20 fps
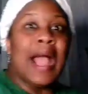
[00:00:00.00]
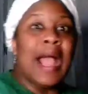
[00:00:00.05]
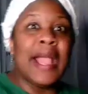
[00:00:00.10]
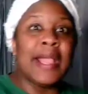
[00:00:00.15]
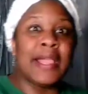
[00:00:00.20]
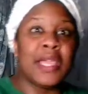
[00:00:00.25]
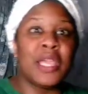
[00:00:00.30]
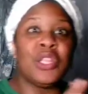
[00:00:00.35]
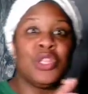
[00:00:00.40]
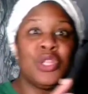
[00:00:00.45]

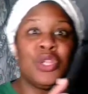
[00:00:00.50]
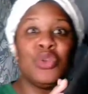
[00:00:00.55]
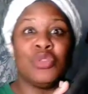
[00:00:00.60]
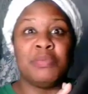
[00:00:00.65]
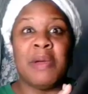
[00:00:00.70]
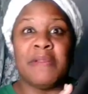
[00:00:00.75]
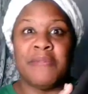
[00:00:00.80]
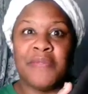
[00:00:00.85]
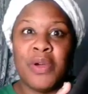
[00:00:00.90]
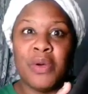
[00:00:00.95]
I can use
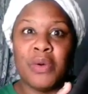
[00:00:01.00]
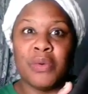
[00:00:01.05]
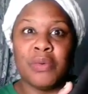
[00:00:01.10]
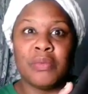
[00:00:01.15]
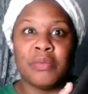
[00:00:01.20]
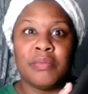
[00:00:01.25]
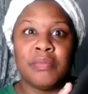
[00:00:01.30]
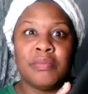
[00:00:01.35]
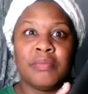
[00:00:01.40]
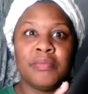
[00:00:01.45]
my
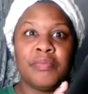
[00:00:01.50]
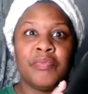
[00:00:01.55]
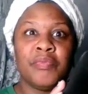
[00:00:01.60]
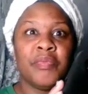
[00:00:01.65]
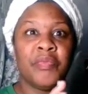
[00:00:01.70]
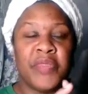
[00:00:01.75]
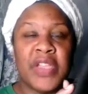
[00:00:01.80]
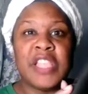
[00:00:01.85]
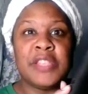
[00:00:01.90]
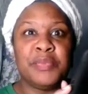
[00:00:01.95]
phone.
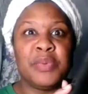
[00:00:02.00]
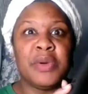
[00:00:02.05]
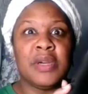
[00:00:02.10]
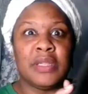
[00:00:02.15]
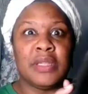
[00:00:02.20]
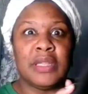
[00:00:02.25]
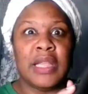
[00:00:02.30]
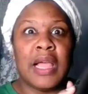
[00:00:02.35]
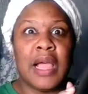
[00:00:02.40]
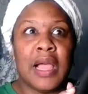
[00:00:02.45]

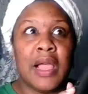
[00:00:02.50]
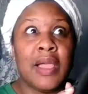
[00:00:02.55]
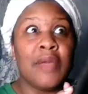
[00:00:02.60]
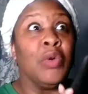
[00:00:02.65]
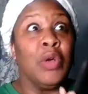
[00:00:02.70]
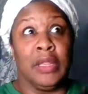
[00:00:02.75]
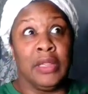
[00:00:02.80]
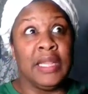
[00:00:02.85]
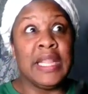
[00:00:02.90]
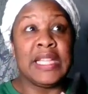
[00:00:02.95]
Facebook Live
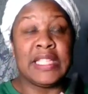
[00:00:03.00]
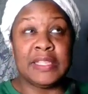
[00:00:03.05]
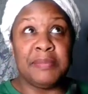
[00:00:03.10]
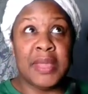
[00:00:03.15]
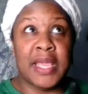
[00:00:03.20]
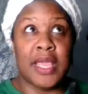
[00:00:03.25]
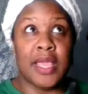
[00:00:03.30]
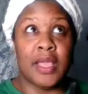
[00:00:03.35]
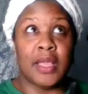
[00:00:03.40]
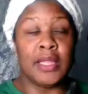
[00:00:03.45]
lets
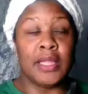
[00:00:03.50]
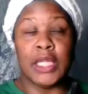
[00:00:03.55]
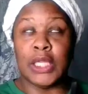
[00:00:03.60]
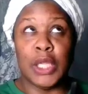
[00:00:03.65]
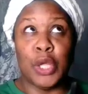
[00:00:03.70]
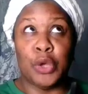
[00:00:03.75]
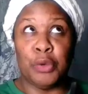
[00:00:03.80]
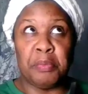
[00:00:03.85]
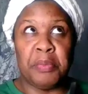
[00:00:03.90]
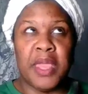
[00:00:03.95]
me,
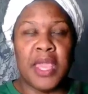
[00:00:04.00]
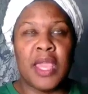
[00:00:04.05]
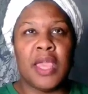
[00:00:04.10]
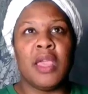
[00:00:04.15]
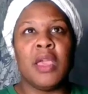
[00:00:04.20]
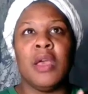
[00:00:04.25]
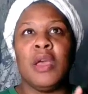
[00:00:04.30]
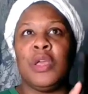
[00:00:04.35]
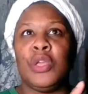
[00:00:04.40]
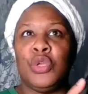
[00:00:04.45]
little old
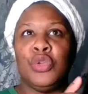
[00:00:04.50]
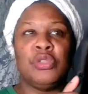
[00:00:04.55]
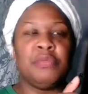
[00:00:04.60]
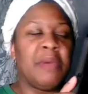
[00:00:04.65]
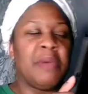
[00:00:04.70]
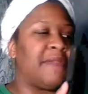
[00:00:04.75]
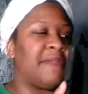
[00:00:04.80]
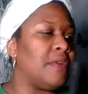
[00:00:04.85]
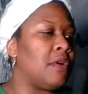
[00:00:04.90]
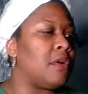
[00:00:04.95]
me, use
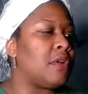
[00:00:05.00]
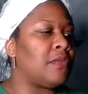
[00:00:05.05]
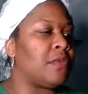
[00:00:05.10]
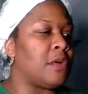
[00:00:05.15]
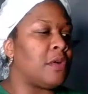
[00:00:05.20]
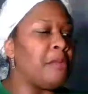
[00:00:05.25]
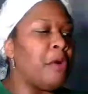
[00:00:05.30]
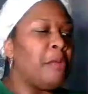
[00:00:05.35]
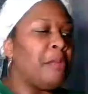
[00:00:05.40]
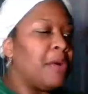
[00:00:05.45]
my phone
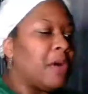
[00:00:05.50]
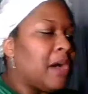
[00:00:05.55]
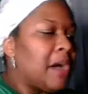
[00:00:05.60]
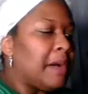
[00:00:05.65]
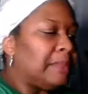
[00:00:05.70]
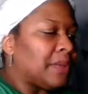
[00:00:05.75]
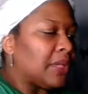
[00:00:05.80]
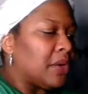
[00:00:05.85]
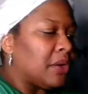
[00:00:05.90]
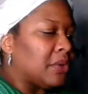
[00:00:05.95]
for mobile
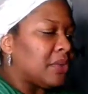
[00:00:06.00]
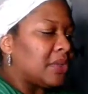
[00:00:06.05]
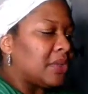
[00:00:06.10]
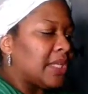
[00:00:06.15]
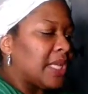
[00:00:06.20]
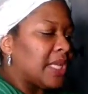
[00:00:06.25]
uploads.